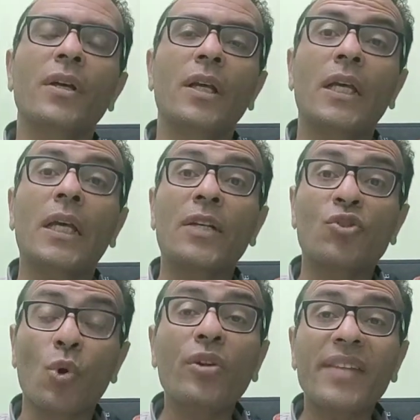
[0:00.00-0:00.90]

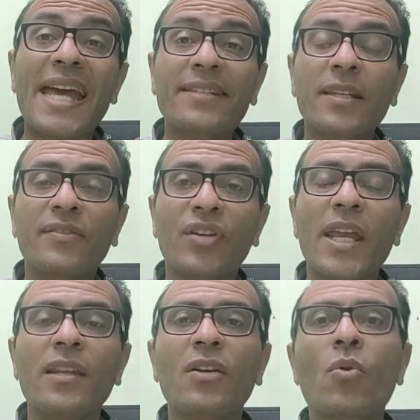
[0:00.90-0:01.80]
short essay training
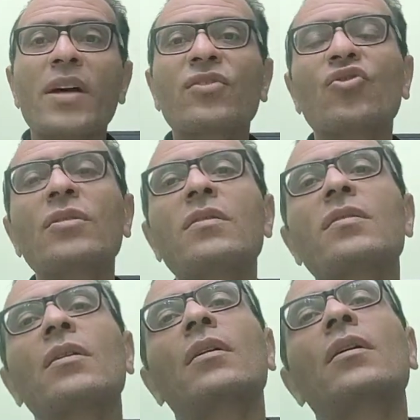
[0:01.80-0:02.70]
questions,
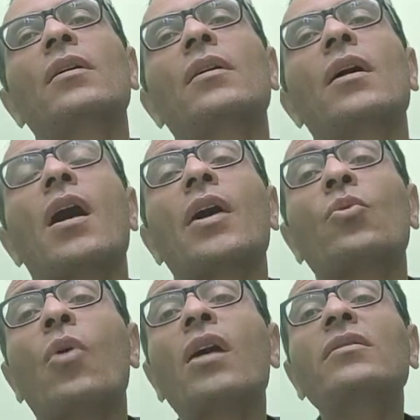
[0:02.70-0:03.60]
I
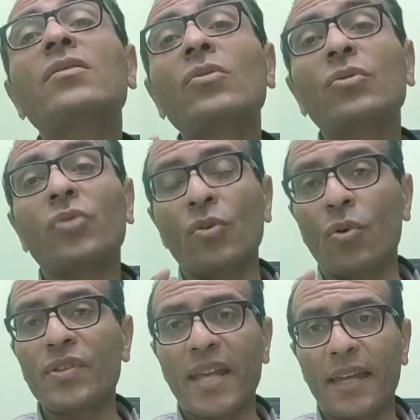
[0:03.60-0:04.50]
want you to know
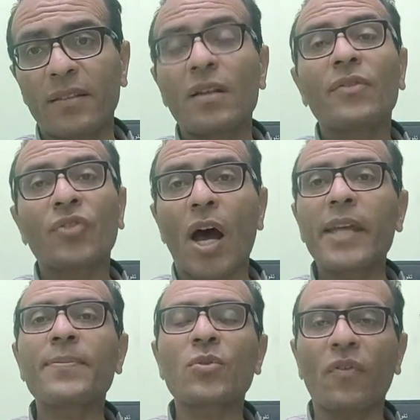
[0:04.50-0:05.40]
that types
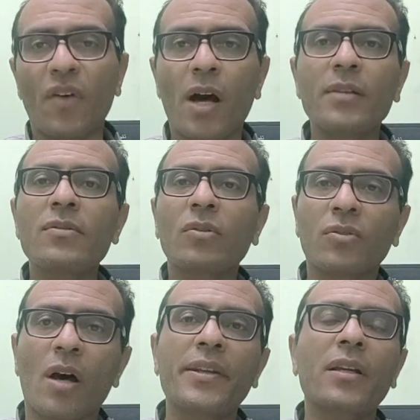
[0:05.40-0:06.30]
of
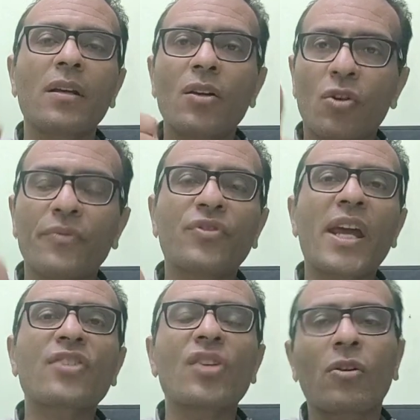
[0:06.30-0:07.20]
isotonic
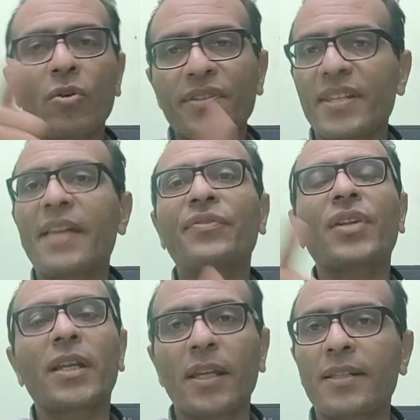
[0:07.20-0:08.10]
contraction, concentric,
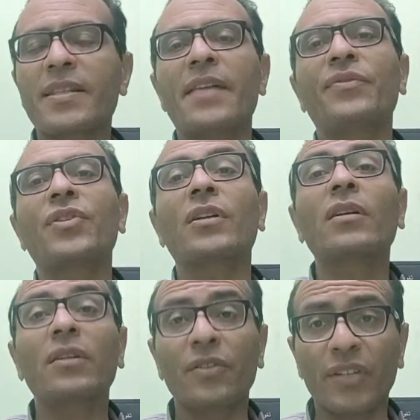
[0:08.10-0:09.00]
eccentric,
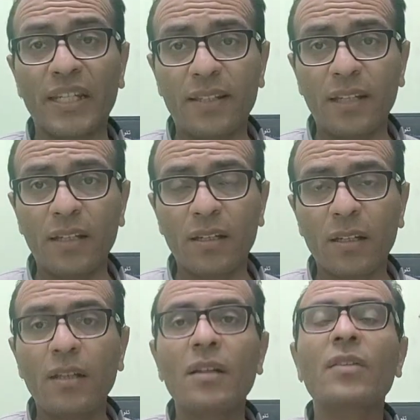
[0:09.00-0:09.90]
reading,
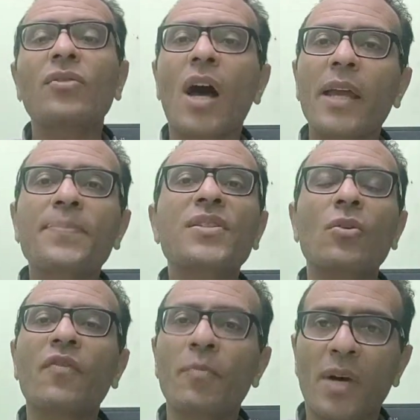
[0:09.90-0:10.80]
types of
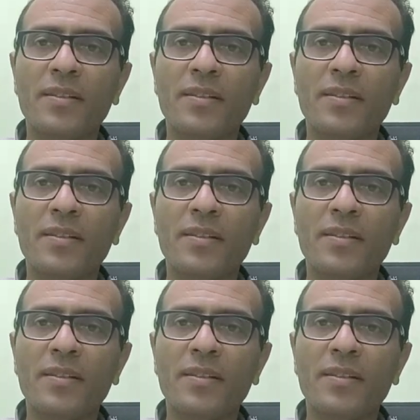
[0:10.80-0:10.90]
muscle